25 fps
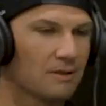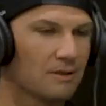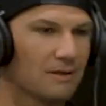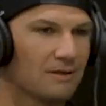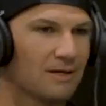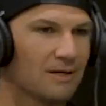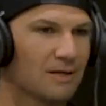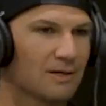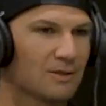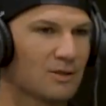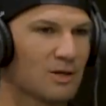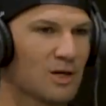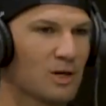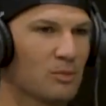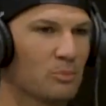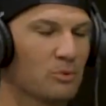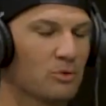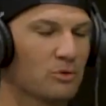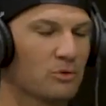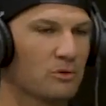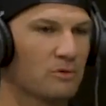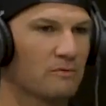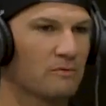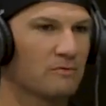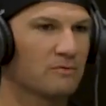
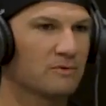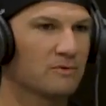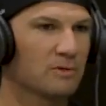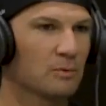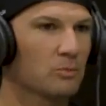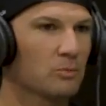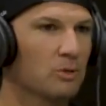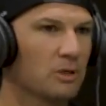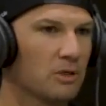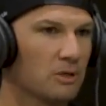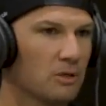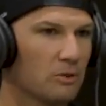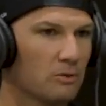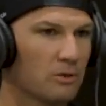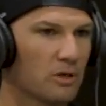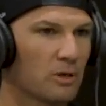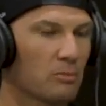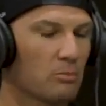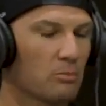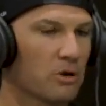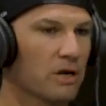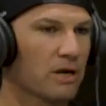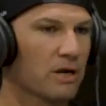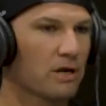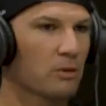example of somebody going
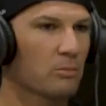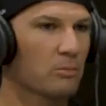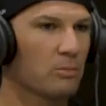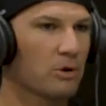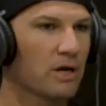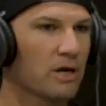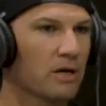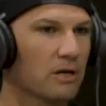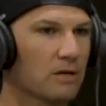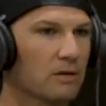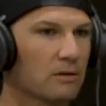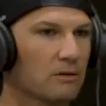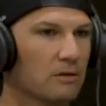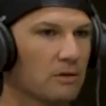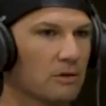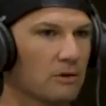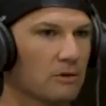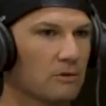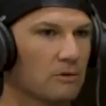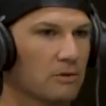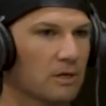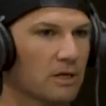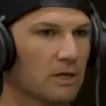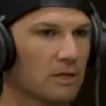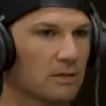and buying a bike.
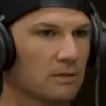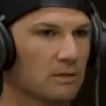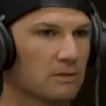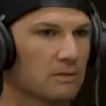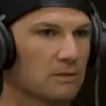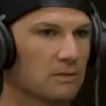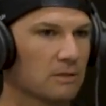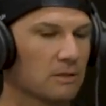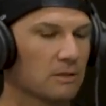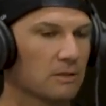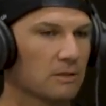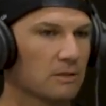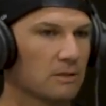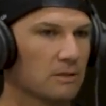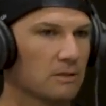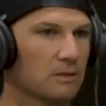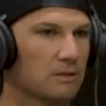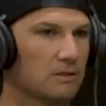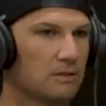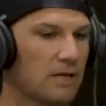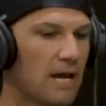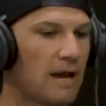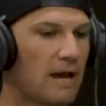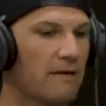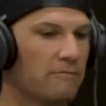You know, like it's
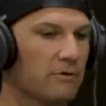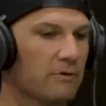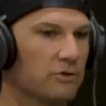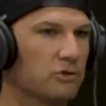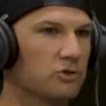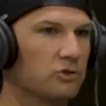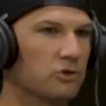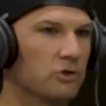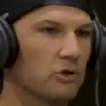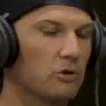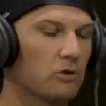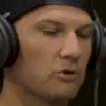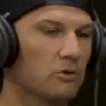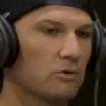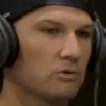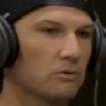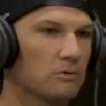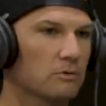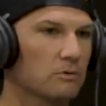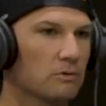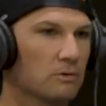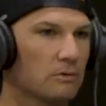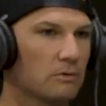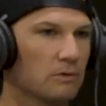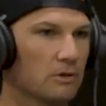average
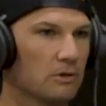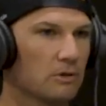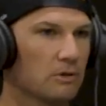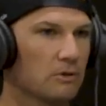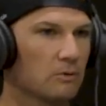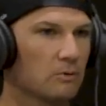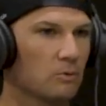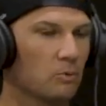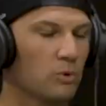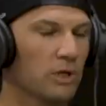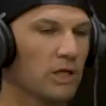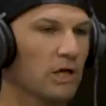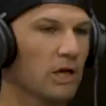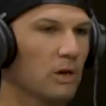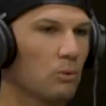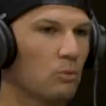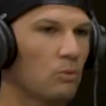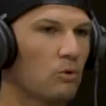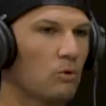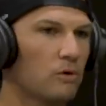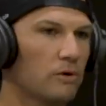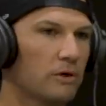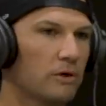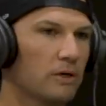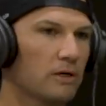Joe, you know, weekend
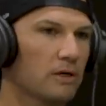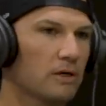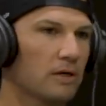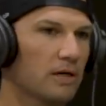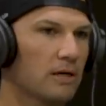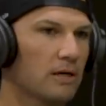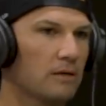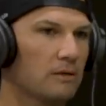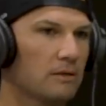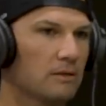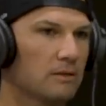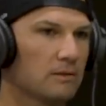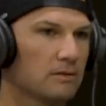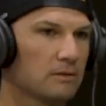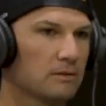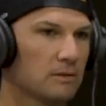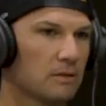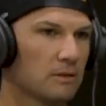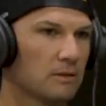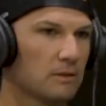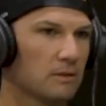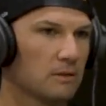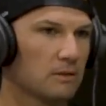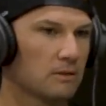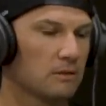warrior guy that's
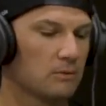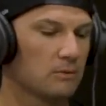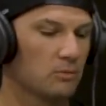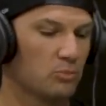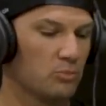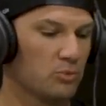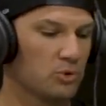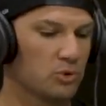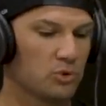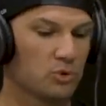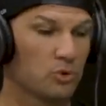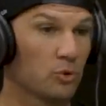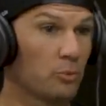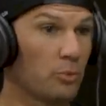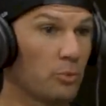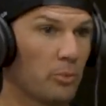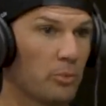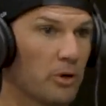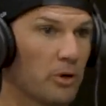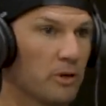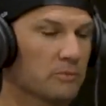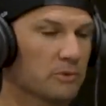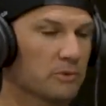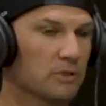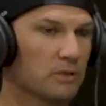super
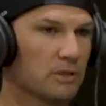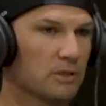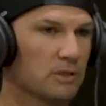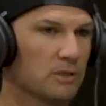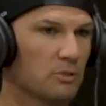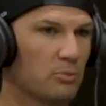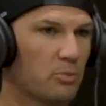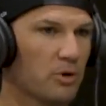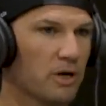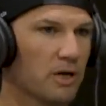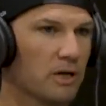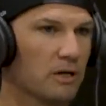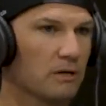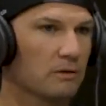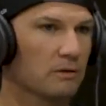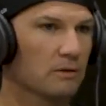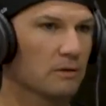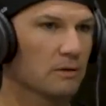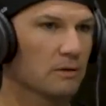pumped on his bike,